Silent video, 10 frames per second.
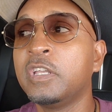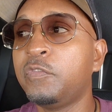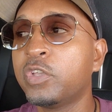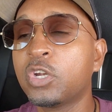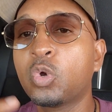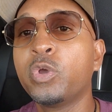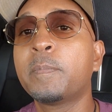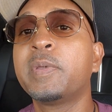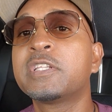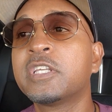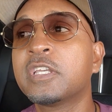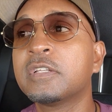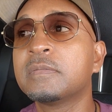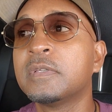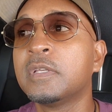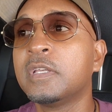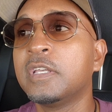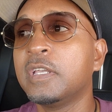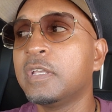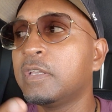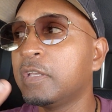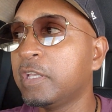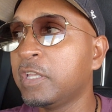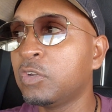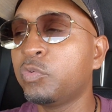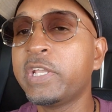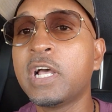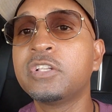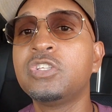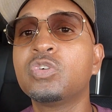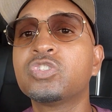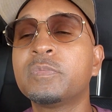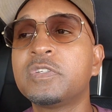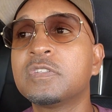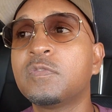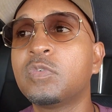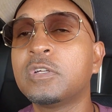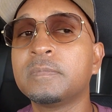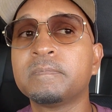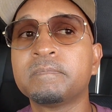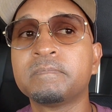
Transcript: If you get a quick pick ticket, in a reality, those numbers have won.